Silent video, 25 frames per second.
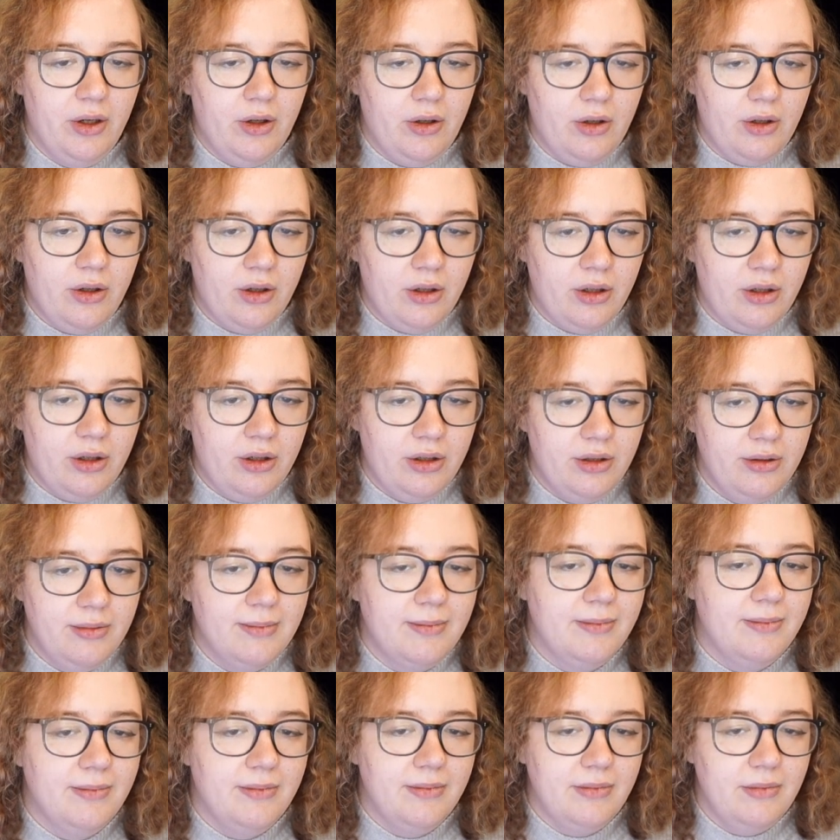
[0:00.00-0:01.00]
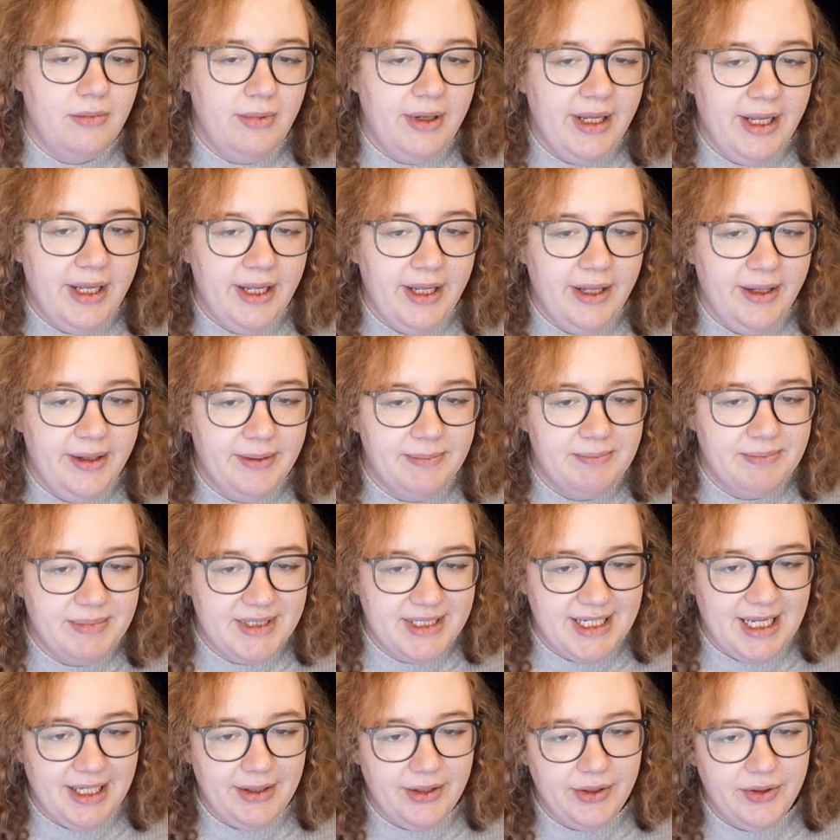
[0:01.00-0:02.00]
or we
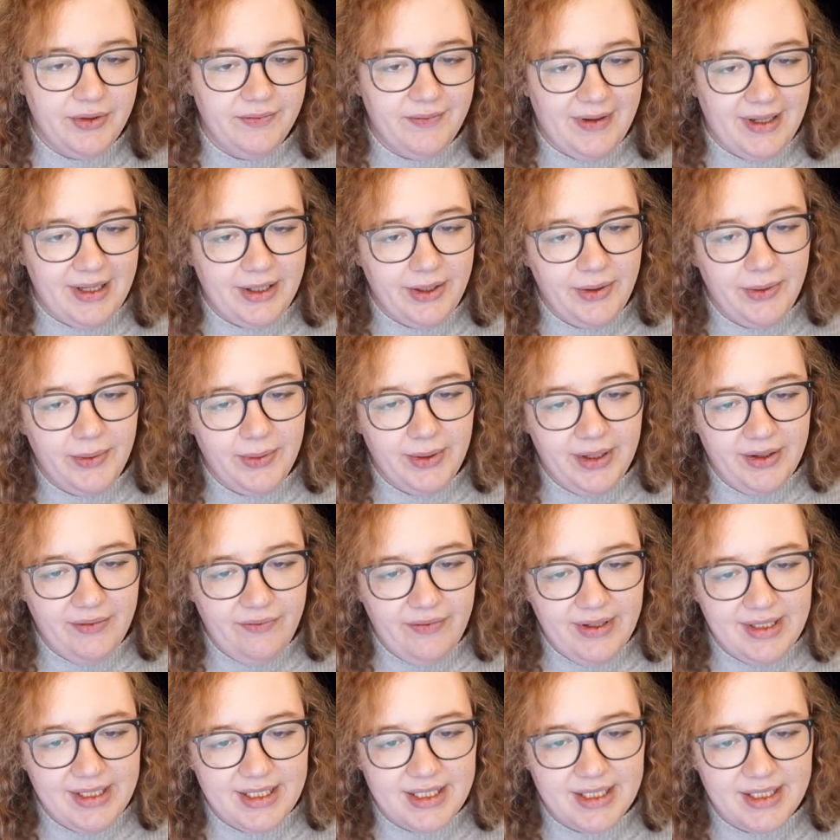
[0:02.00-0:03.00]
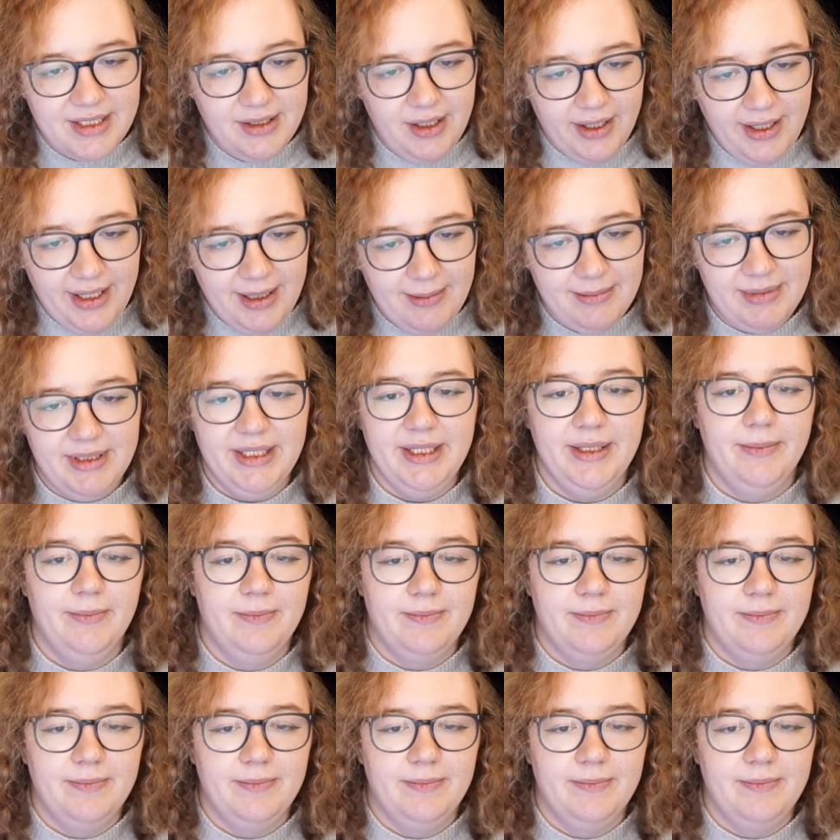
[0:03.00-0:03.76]
set the new value if it's not empty.